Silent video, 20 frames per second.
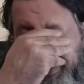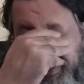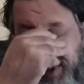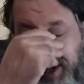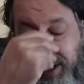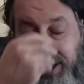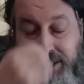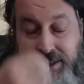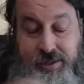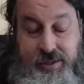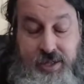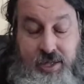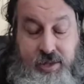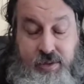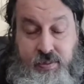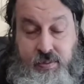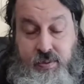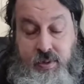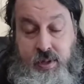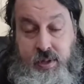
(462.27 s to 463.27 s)
I
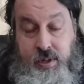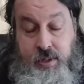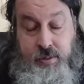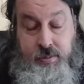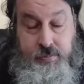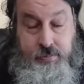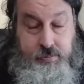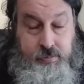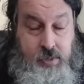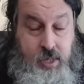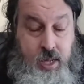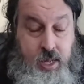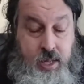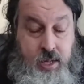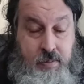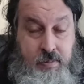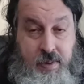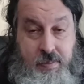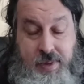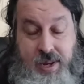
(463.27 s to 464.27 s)

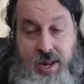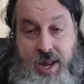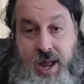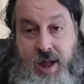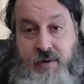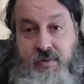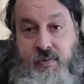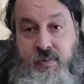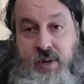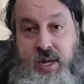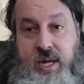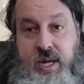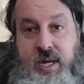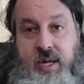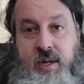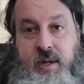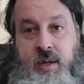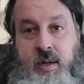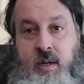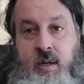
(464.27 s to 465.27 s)
think maybe
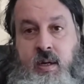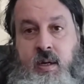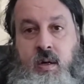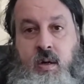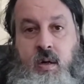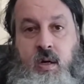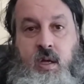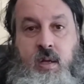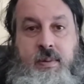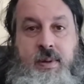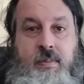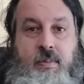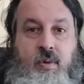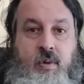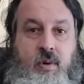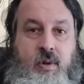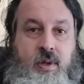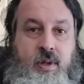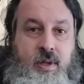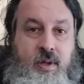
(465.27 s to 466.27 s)
halfway, a little bit
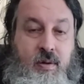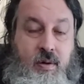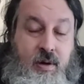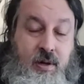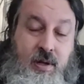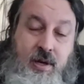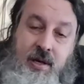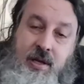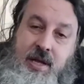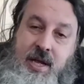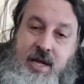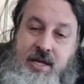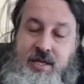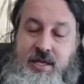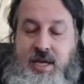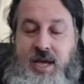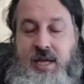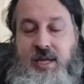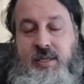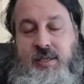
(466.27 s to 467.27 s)
more than, or a little less
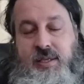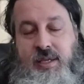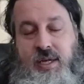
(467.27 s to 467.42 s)
than that,